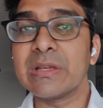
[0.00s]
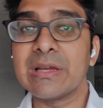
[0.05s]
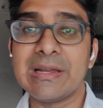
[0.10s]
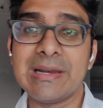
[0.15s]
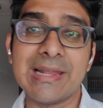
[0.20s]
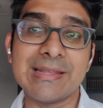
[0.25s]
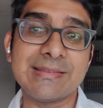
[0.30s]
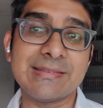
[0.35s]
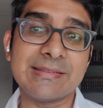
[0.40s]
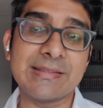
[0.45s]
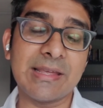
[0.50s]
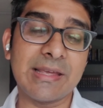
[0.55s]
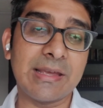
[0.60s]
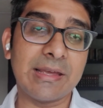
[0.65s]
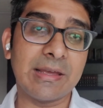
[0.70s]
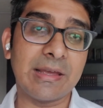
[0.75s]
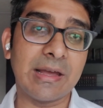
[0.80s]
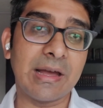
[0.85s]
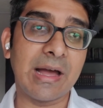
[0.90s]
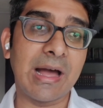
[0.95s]
let's
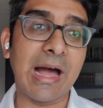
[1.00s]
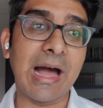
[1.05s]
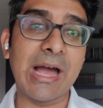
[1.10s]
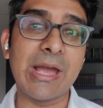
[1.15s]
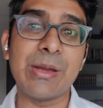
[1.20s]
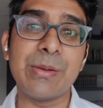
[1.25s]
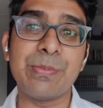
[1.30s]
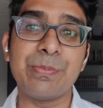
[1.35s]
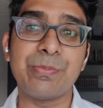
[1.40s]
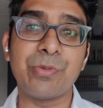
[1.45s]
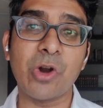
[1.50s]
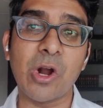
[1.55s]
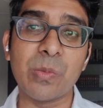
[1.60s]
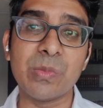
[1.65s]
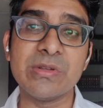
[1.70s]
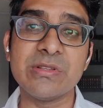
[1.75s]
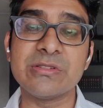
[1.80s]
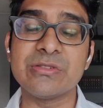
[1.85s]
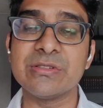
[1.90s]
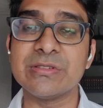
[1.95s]
say I
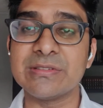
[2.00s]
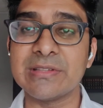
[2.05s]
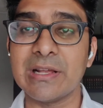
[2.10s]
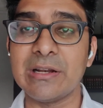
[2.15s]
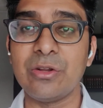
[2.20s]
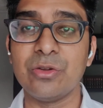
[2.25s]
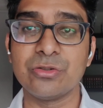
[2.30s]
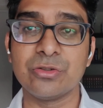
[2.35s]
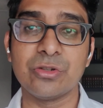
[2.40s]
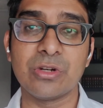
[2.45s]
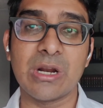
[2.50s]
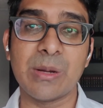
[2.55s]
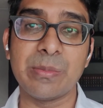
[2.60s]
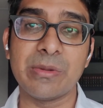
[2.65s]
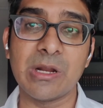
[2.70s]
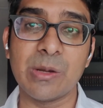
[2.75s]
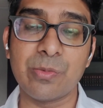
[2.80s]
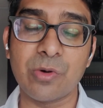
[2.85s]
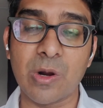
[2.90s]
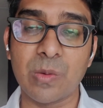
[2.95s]
promised to sell you. So
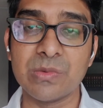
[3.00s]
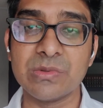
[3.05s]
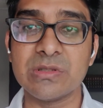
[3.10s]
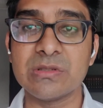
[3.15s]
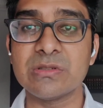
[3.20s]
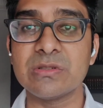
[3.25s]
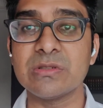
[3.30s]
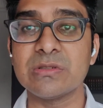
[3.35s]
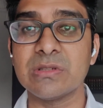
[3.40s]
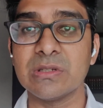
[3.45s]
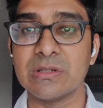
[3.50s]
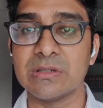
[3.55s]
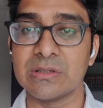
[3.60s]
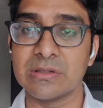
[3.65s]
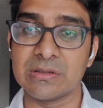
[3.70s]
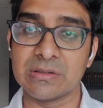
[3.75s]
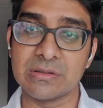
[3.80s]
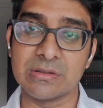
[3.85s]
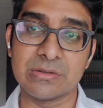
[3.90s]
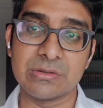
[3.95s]
Ramana promised
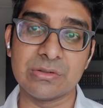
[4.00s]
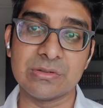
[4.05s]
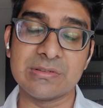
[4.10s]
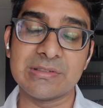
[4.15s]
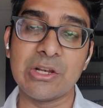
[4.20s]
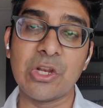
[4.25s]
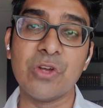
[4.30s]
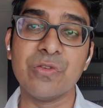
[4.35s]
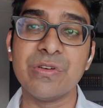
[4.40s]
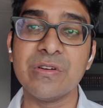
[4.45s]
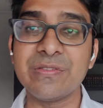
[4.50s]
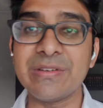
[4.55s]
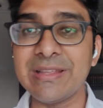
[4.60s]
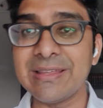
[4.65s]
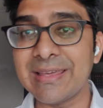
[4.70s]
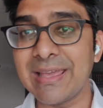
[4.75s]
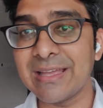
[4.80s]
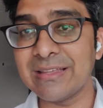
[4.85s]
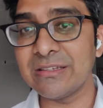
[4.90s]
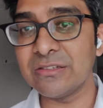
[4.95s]
to sell you
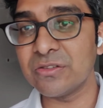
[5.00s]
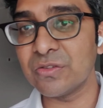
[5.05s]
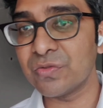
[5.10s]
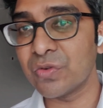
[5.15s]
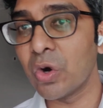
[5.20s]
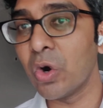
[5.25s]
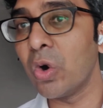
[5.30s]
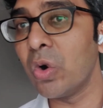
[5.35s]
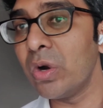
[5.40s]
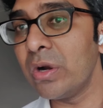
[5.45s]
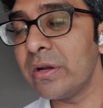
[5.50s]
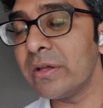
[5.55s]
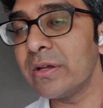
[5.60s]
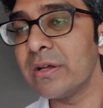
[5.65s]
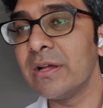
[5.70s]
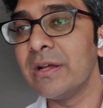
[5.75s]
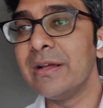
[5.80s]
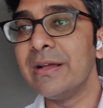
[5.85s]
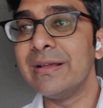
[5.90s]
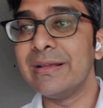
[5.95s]
50 kgs of gold.
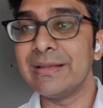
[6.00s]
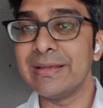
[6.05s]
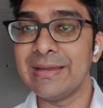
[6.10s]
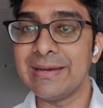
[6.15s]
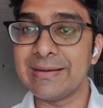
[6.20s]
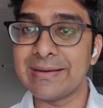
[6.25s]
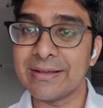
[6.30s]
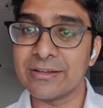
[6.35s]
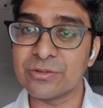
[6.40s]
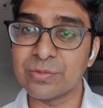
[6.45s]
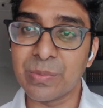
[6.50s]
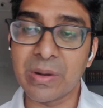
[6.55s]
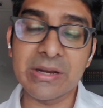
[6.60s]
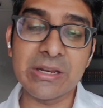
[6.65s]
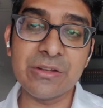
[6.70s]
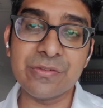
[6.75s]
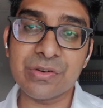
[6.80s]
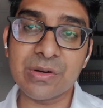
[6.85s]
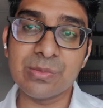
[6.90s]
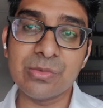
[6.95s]
He takes
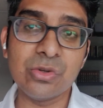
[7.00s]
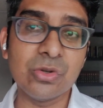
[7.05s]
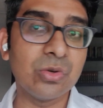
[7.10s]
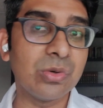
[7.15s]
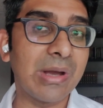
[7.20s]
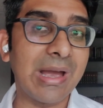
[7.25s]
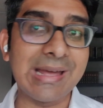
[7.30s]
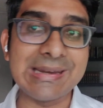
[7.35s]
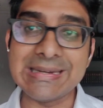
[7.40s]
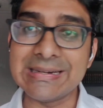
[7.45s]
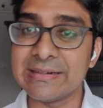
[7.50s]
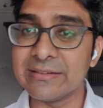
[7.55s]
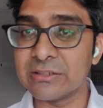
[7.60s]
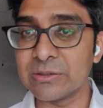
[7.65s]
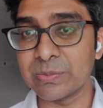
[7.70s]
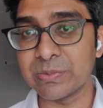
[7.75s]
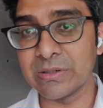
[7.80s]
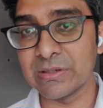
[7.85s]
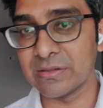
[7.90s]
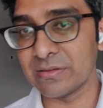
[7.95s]
money from you and he
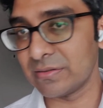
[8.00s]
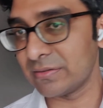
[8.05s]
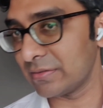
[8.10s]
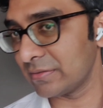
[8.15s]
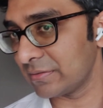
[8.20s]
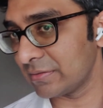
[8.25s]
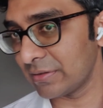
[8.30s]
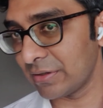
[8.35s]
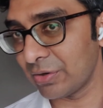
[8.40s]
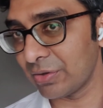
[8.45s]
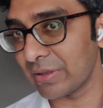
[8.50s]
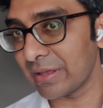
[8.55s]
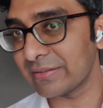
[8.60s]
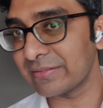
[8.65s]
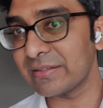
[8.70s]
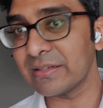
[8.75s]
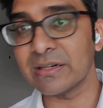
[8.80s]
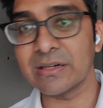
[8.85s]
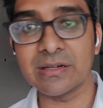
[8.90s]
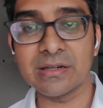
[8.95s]
disappears.
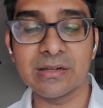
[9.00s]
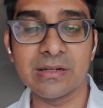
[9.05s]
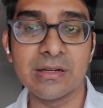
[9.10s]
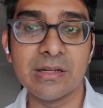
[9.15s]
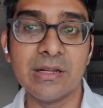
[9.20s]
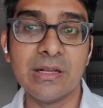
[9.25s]
That's it.